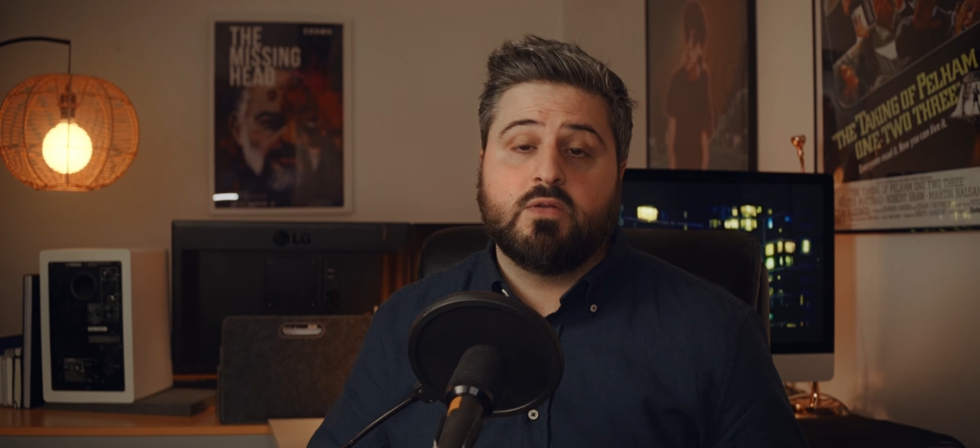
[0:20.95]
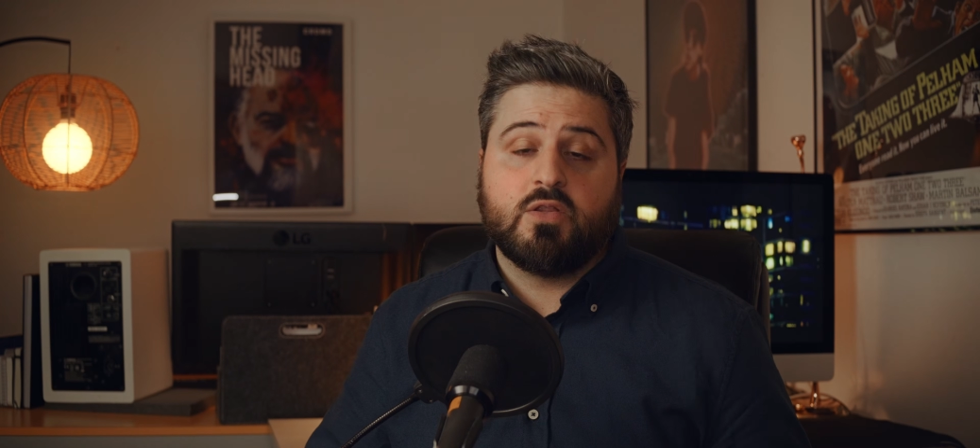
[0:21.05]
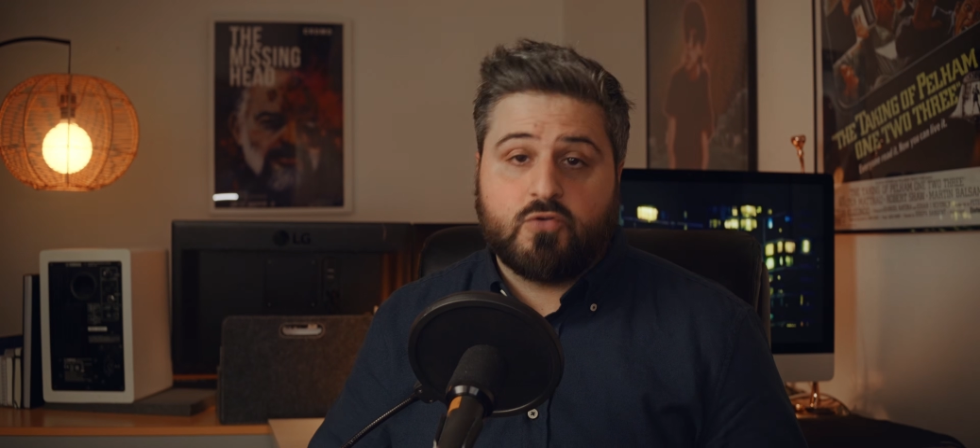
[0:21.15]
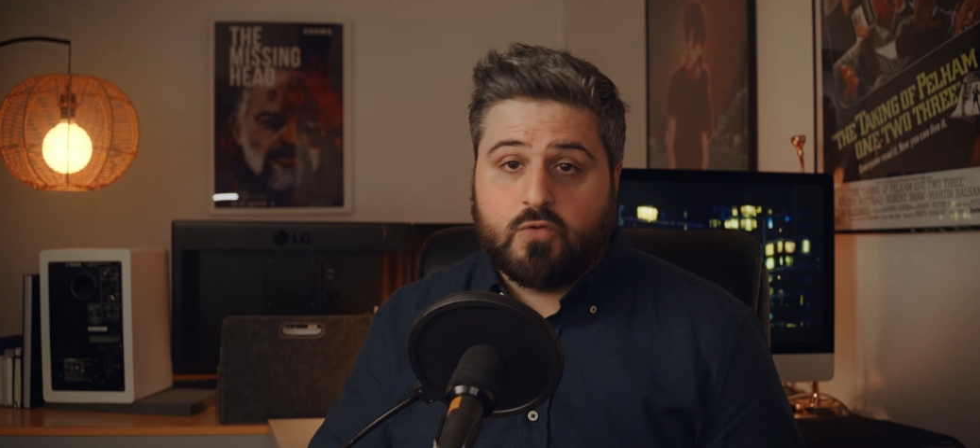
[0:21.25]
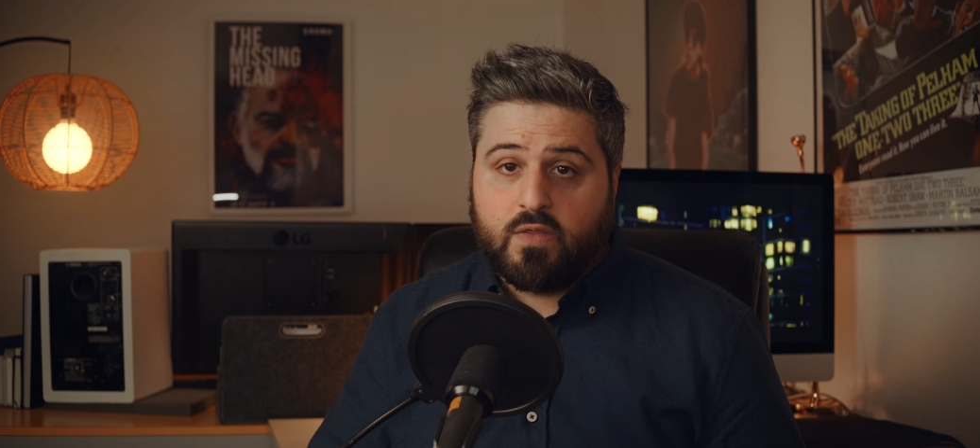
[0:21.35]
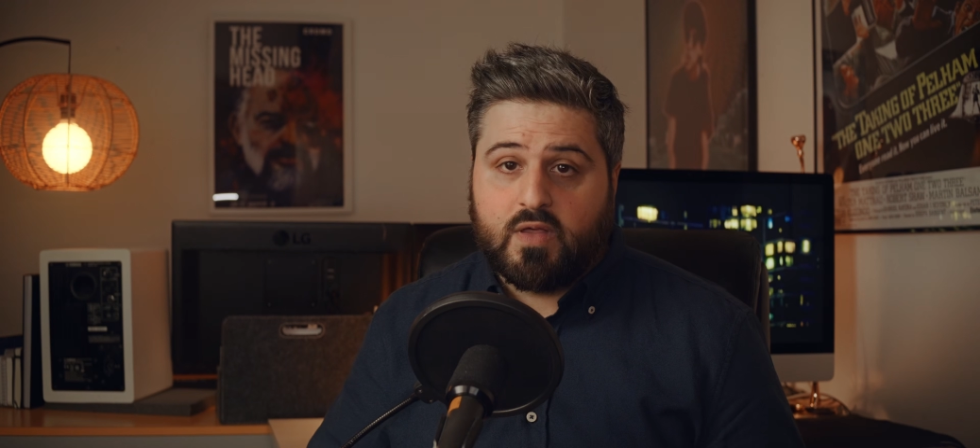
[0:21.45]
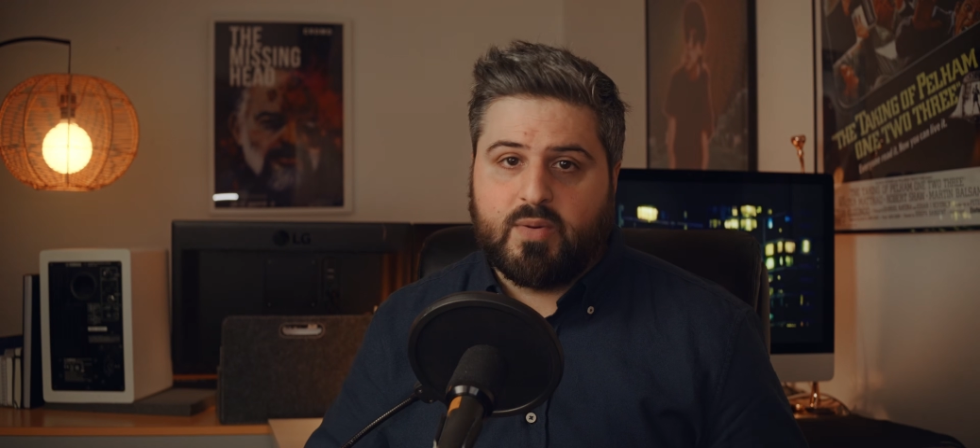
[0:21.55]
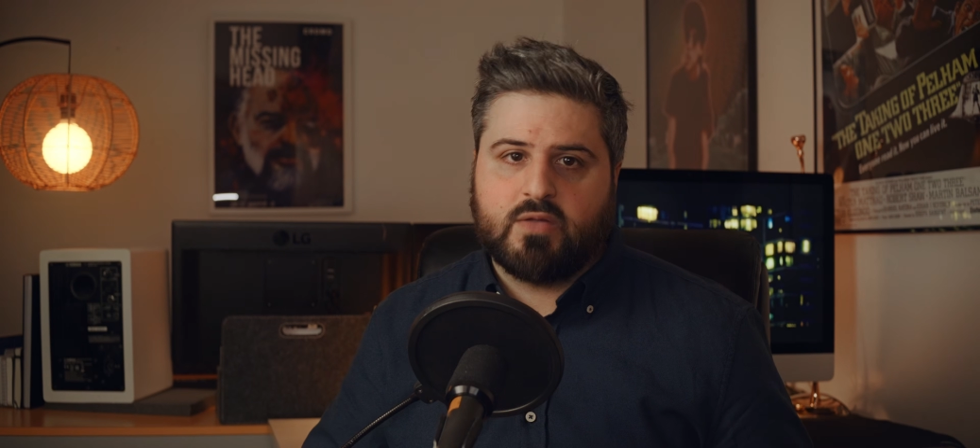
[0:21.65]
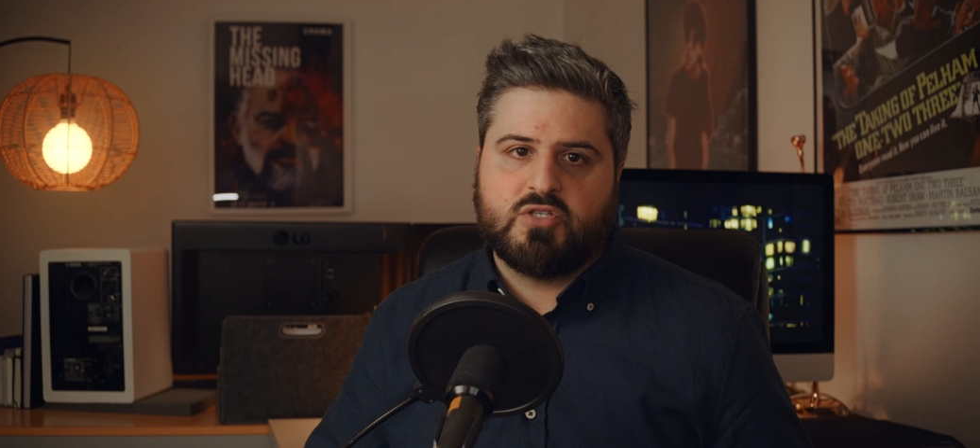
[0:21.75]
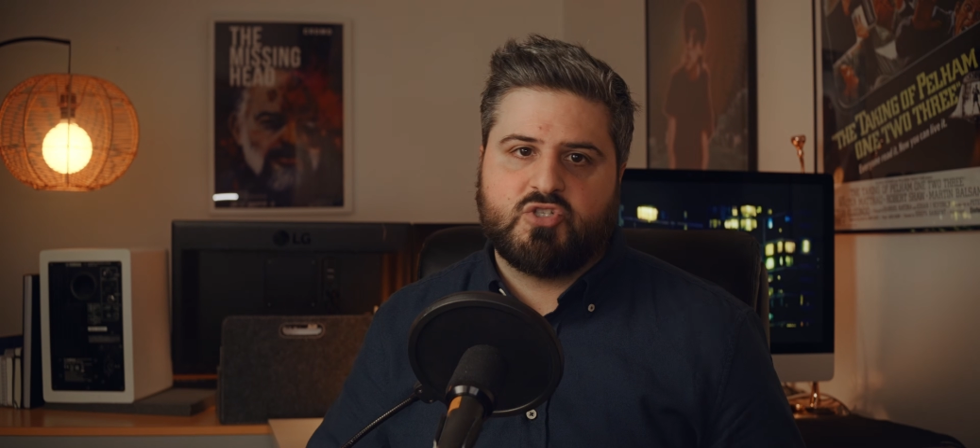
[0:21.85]
the truth
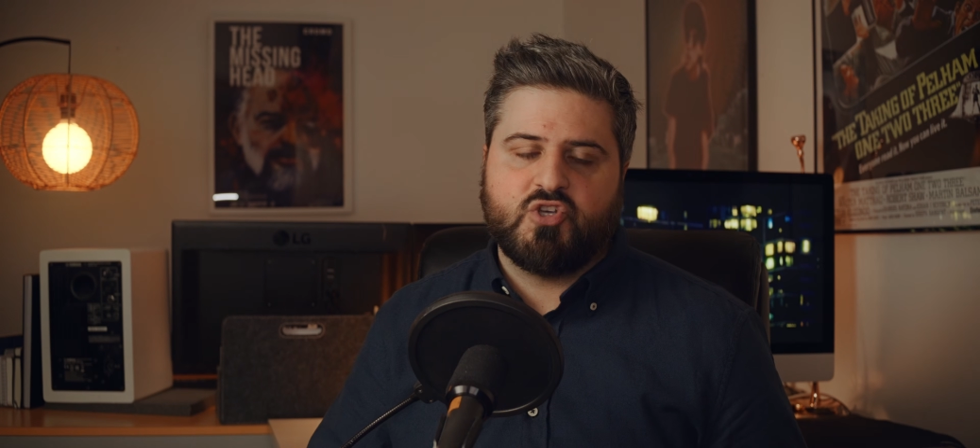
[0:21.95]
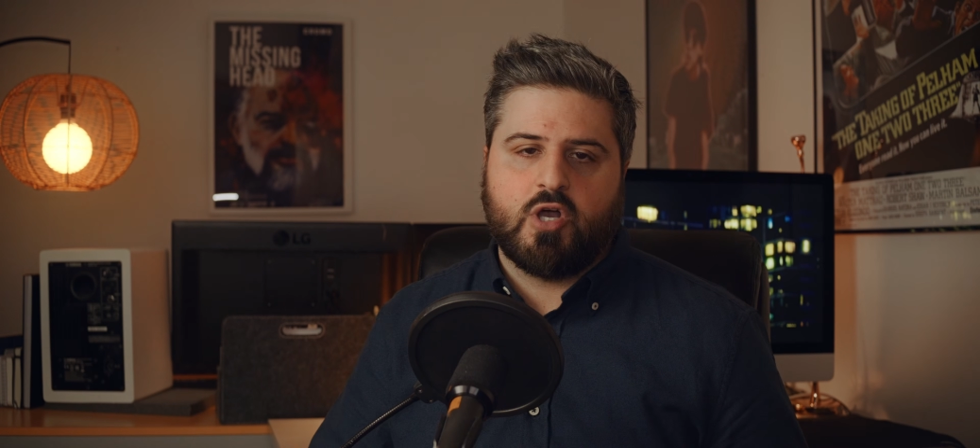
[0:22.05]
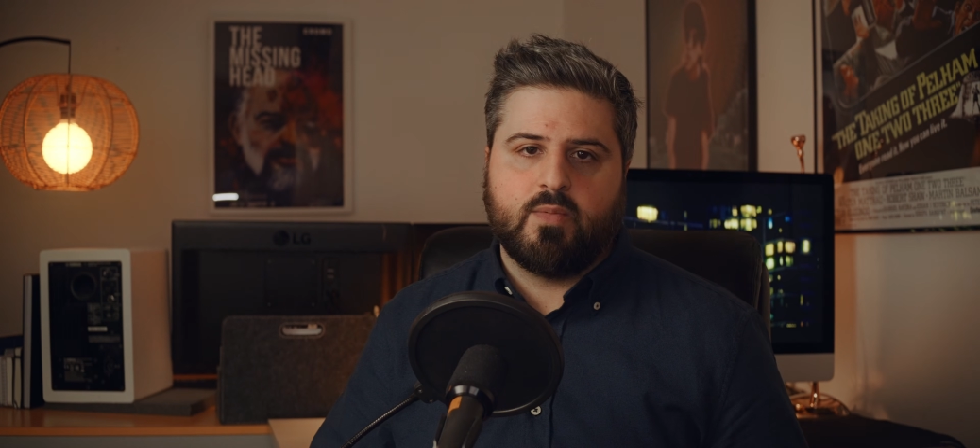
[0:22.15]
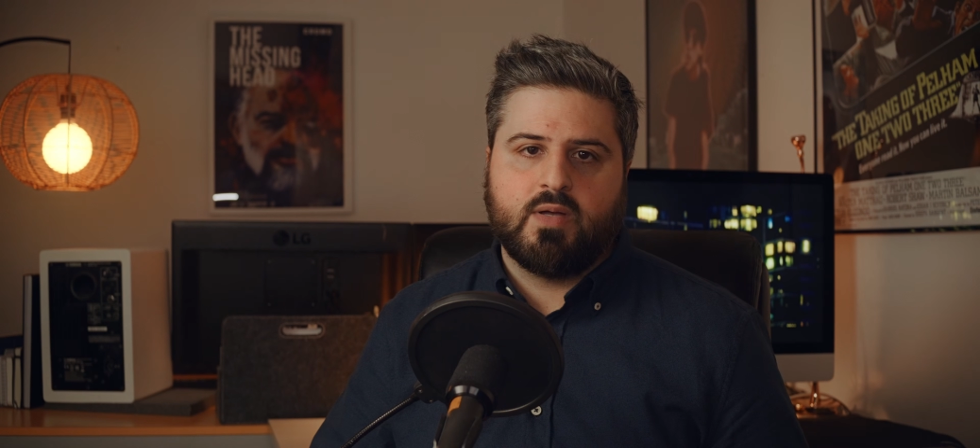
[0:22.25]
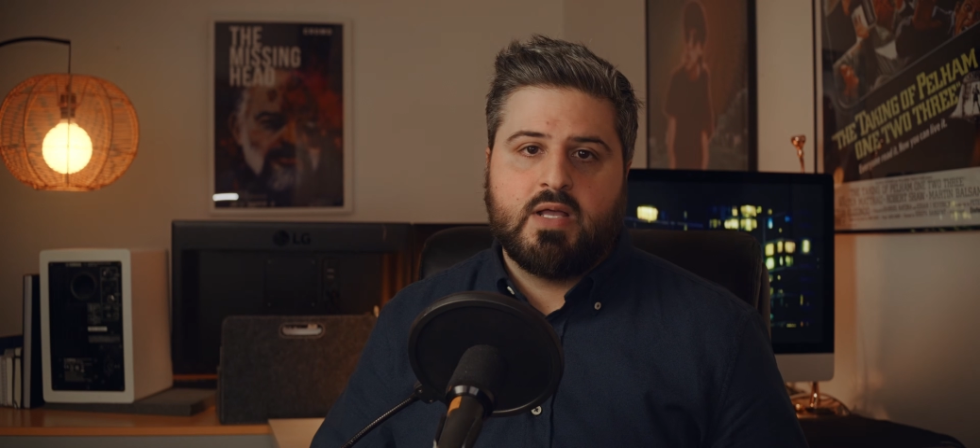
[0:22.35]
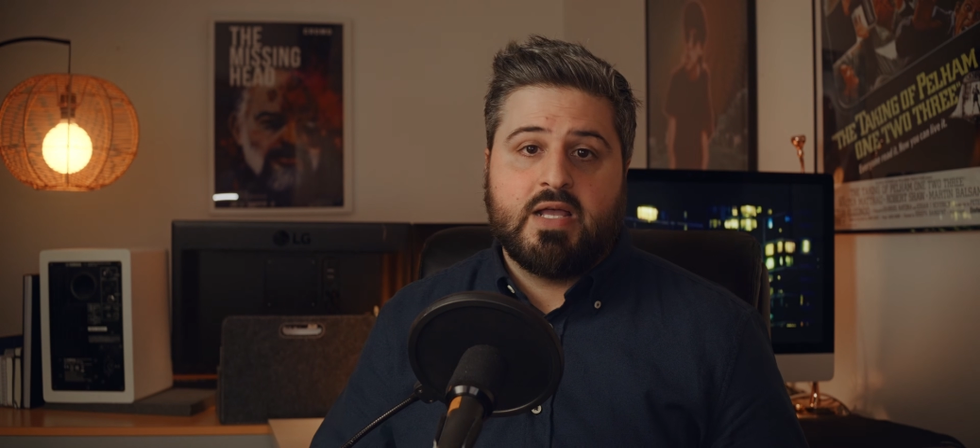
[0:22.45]
about this job,